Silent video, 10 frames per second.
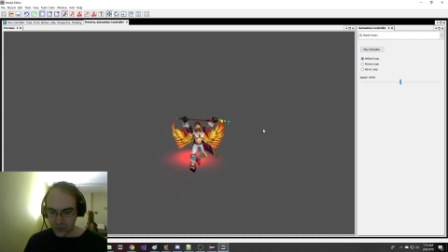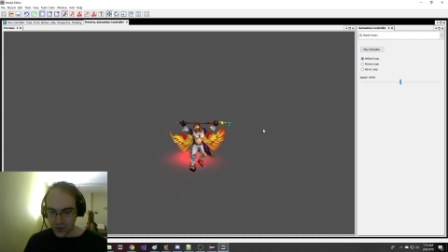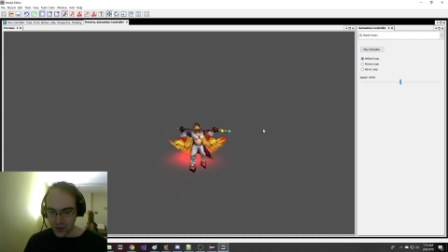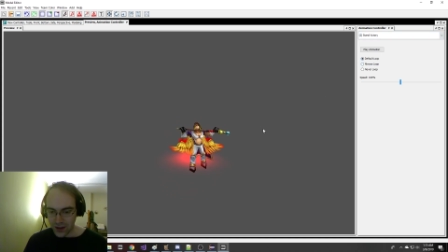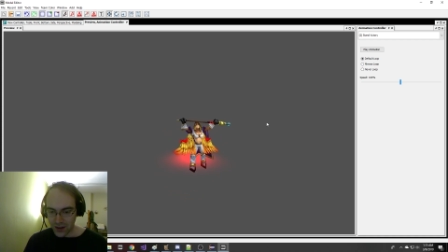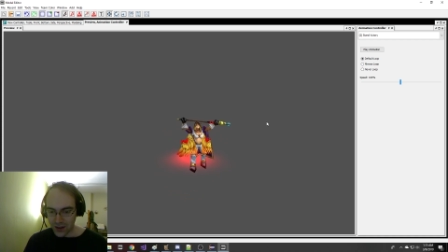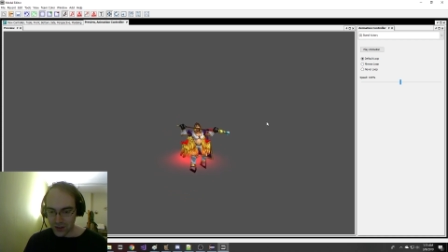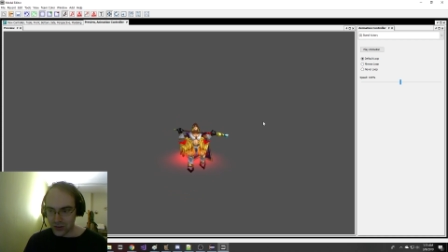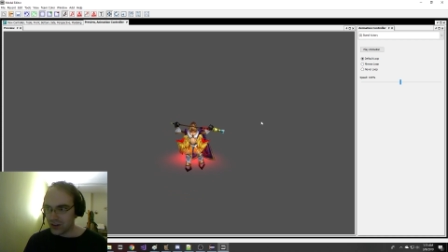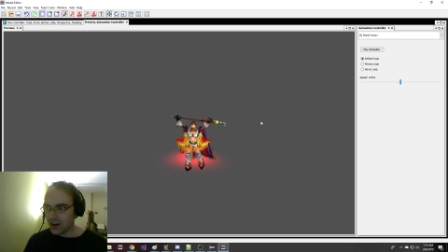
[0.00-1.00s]
Yeah,
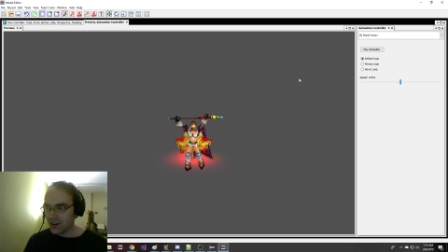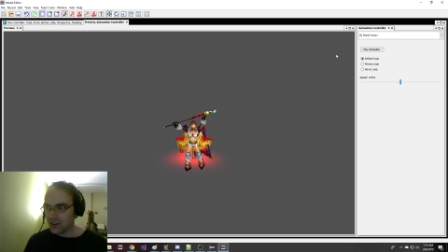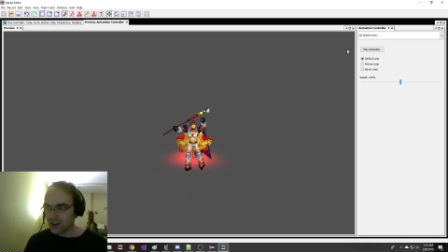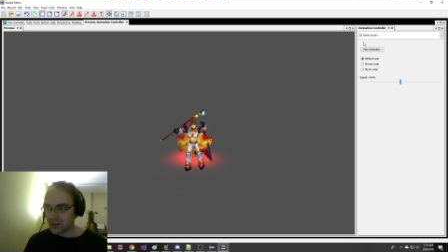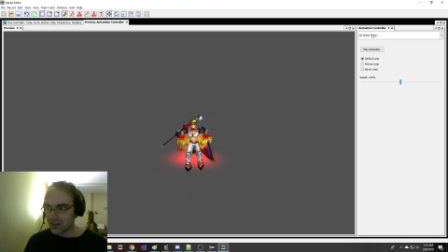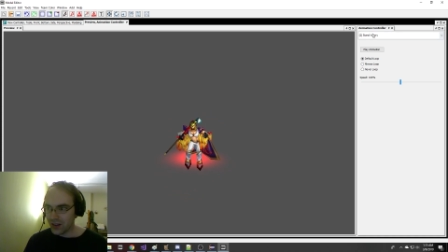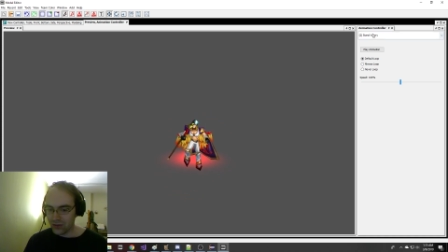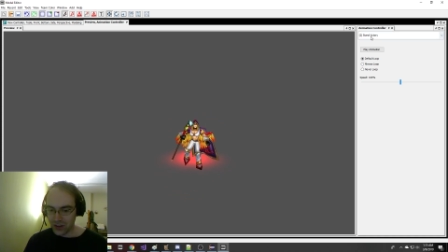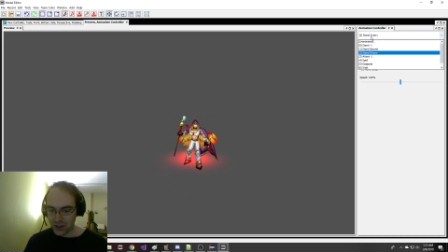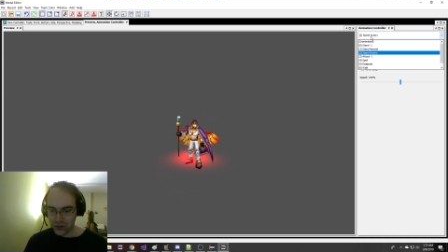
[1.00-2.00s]
so there you have like stand
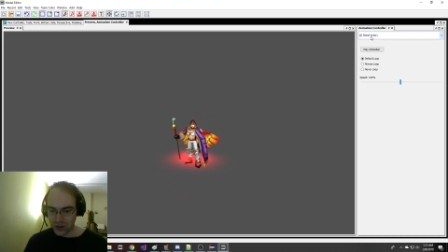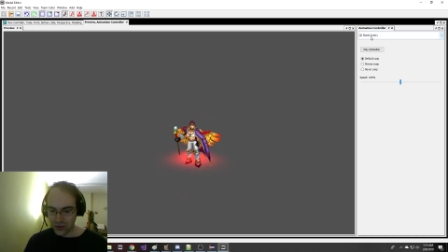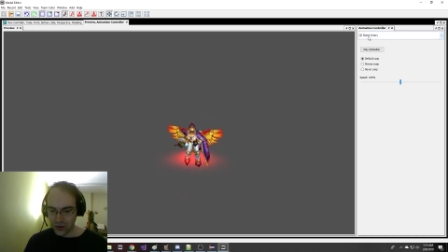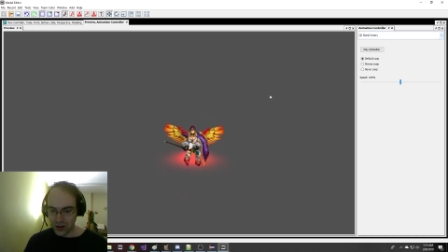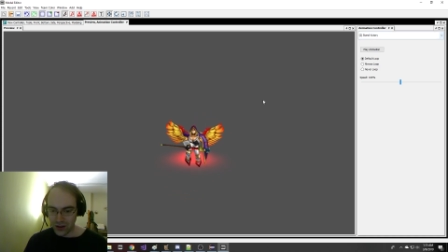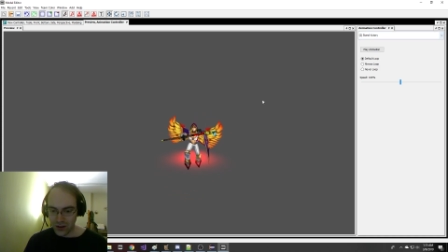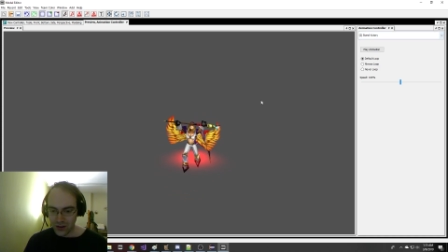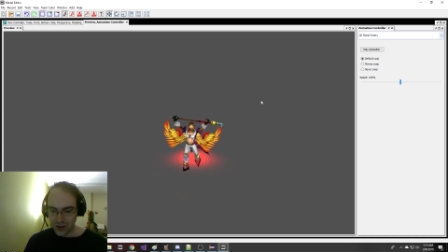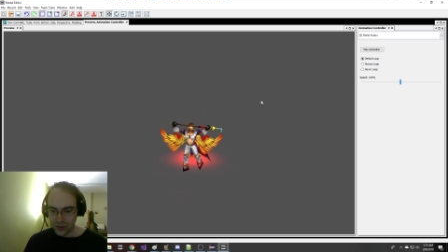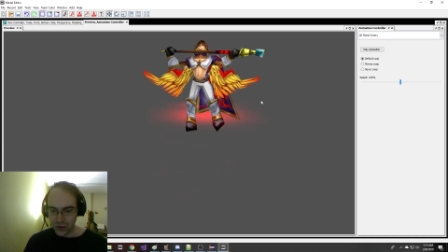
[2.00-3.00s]
victory, right?
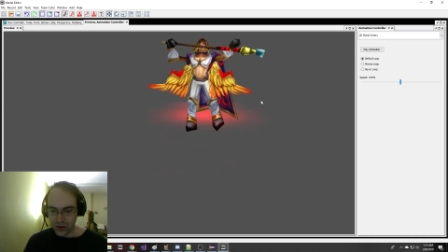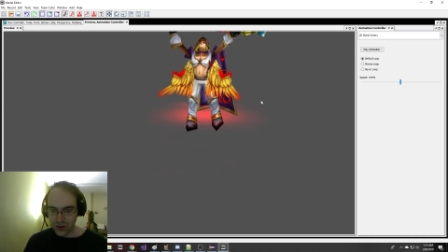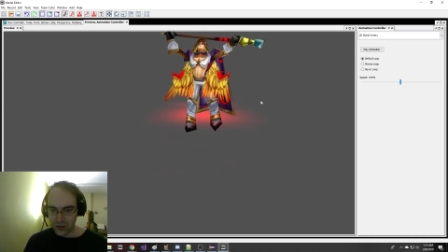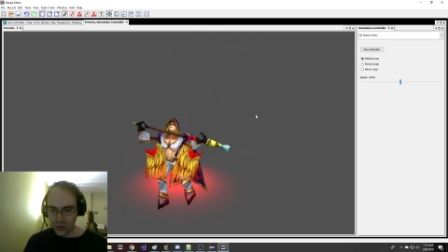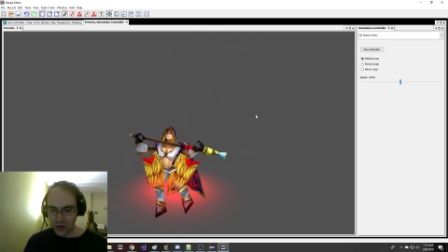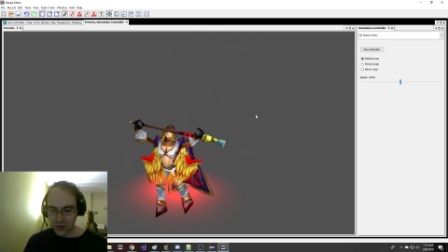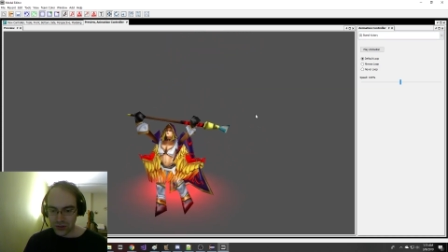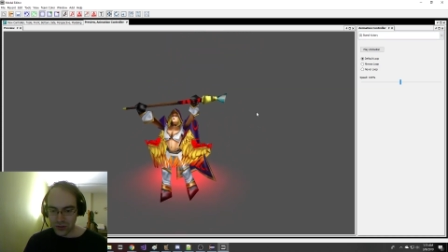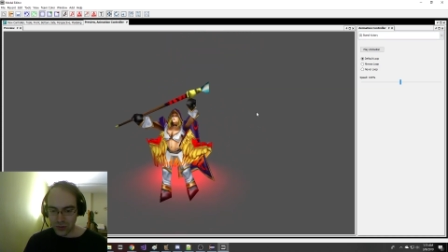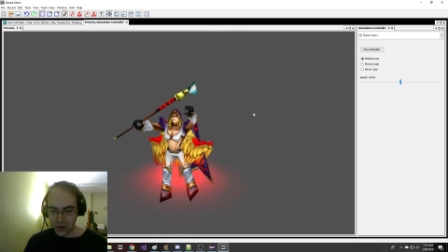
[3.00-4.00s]
Where her wings
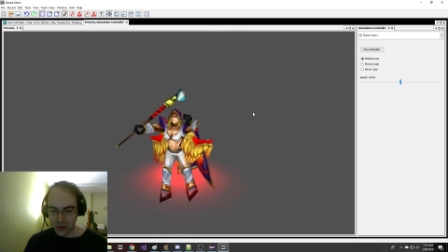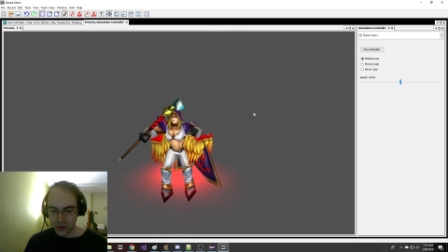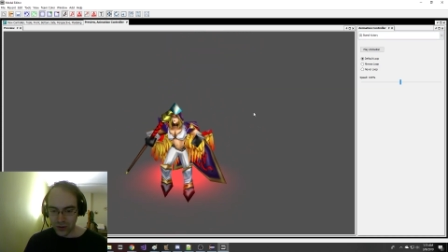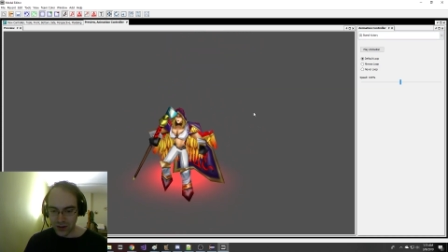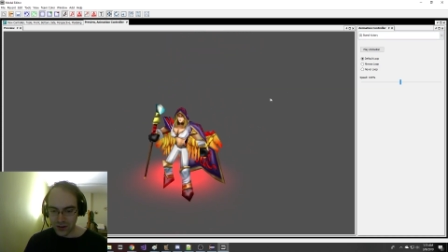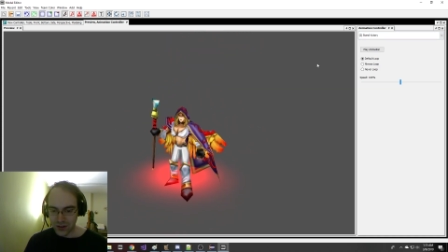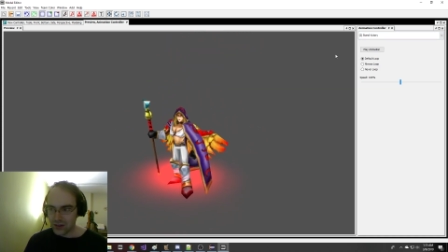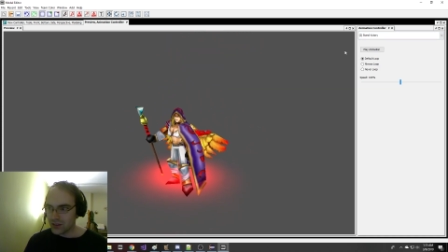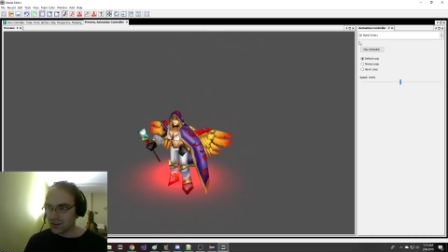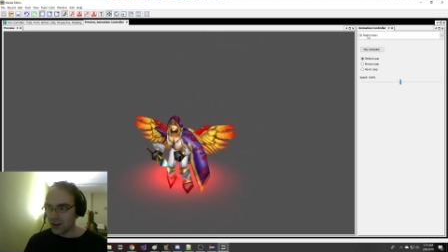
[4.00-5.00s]
are doing
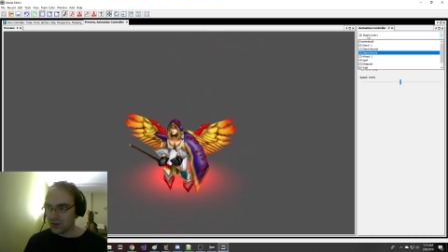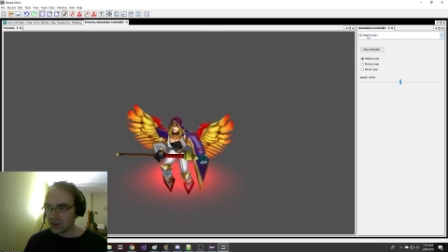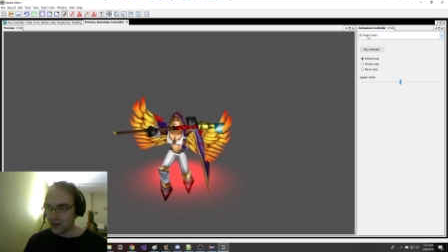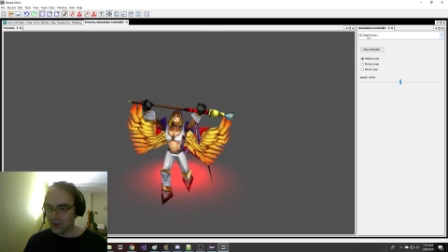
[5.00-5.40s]
the same stand